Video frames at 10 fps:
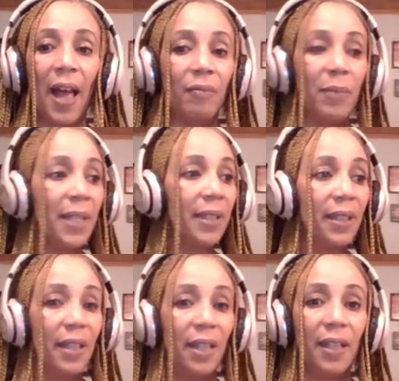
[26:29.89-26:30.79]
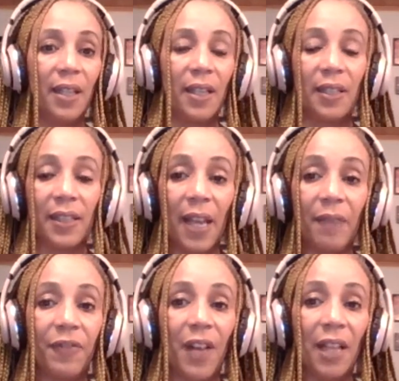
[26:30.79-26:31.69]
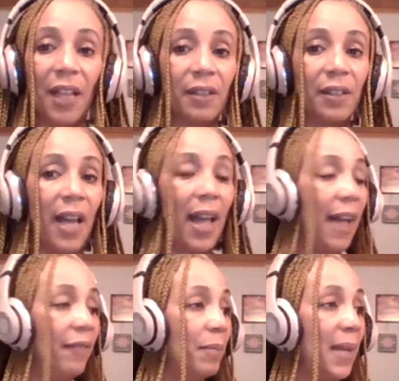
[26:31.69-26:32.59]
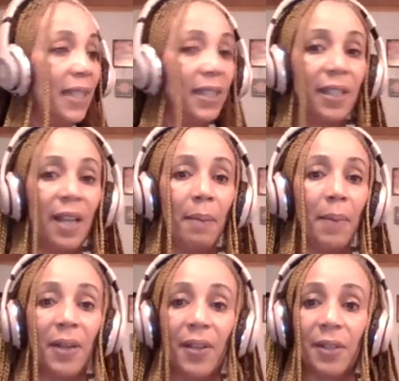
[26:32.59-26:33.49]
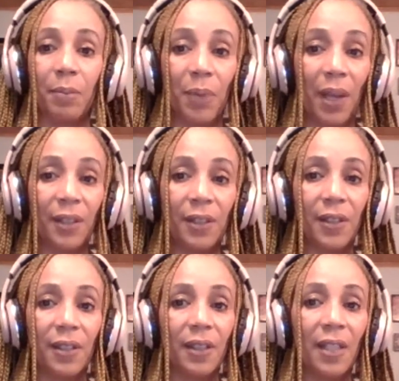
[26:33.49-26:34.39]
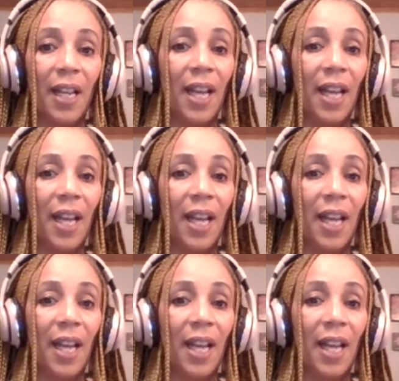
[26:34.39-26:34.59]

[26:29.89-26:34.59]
I've met the stepfather. I have met Amaria's brothers.